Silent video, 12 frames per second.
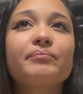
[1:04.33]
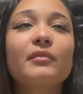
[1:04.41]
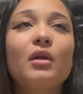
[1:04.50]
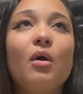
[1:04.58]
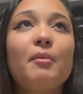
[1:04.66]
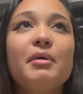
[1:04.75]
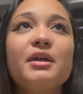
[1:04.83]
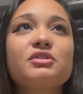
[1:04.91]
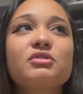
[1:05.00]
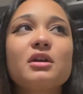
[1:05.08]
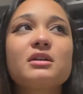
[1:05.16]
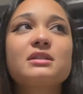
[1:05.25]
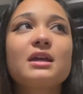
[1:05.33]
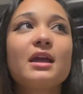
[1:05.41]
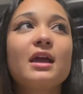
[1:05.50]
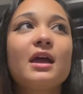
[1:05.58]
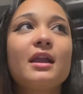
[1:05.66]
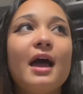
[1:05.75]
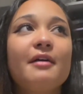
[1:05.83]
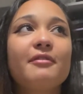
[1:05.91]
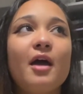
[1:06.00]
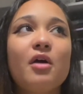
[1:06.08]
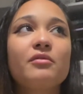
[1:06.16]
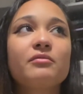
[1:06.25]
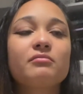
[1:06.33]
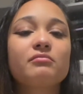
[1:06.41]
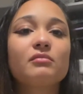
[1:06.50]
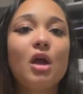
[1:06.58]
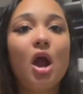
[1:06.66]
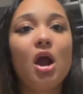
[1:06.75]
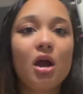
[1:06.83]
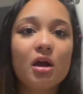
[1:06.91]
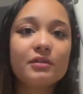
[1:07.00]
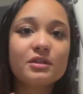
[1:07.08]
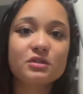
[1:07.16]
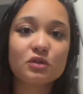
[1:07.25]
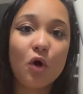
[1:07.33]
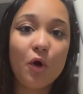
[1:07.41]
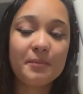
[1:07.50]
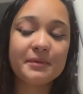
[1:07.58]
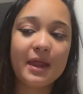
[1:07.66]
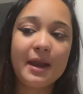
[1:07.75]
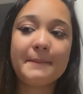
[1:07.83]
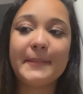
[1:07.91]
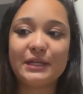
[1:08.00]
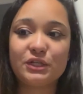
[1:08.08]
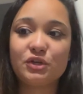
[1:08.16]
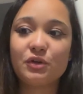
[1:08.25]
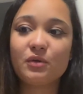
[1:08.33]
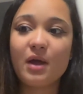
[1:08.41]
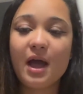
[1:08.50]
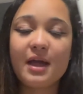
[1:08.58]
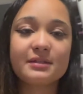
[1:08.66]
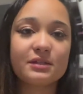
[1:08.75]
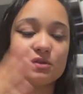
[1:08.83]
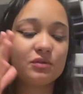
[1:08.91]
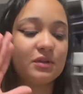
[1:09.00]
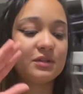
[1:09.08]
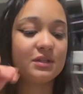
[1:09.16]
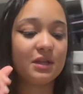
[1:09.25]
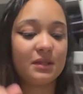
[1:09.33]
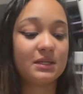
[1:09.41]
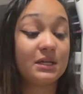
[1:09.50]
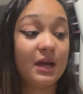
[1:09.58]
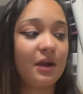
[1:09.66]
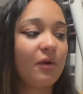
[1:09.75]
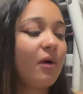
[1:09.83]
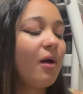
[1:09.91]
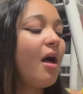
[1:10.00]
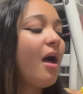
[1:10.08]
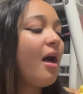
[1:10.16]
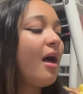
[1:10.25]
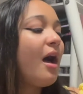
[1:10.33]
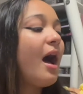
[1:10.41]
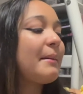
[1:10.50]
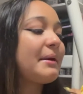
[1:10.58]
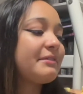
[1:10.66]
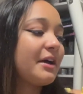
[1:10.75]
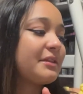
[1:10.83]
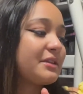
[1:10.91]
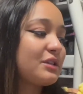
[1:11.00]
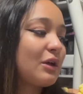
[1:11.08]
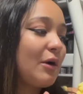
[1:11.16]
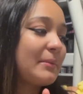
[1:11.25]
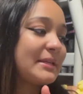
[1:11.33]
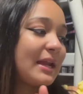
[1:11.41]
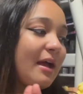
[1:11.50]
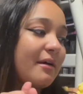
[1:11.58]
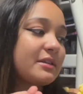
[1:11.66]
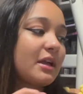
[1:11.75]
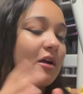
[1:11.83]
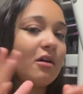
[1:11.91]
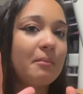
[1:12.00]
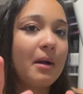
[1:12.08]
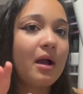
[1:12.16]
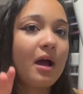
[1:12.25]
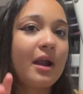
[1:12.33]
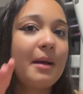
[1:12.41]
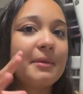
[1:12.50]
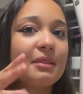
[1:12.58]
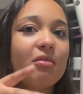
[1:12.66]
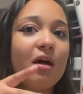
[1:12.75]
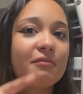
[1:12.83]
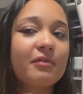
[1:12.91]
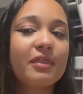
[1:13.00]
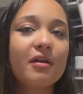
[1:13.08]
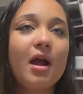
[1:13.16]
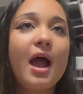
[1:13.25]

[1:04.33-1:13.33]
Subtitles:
on Pinterest, and I found her, the sculpt that I'm about to show you guys, as you can see in the title. I found this sculpt and I was like, oh my god, I'm in love with her.